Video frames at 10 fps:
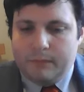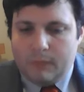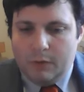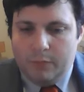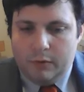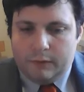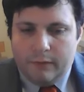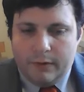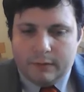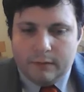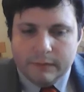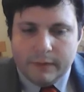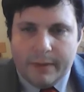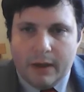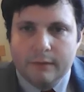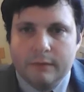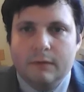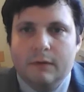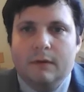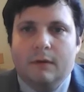books or articles about
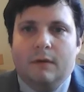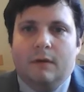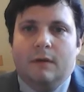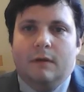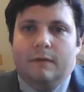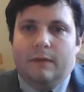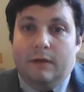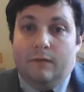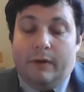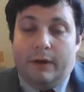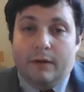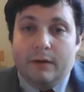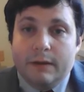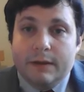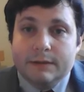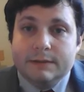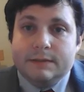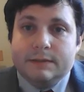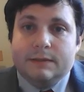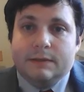the very
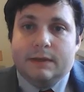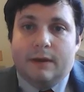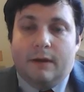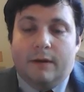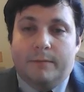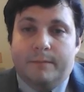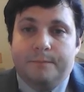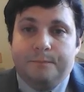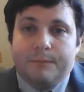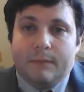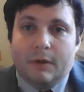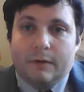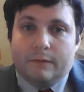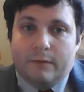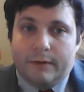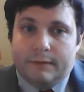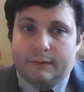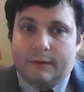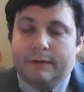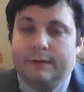earliest historic
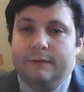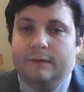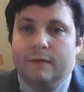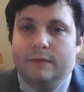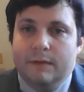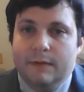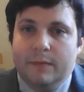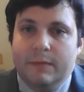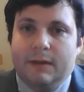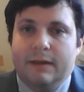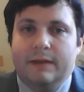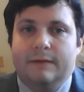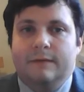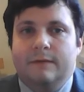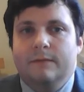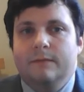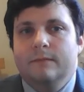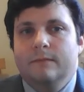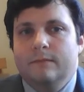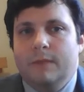societies in the Middle East.
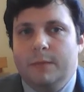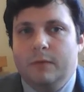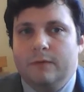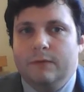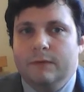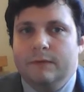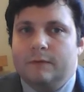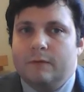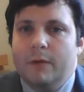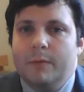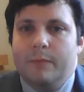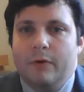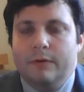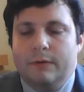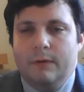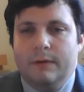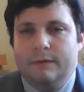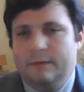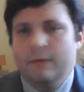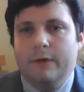People often describe a
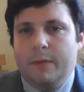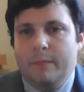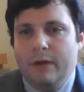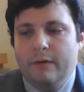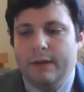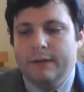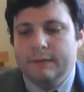proto-historic period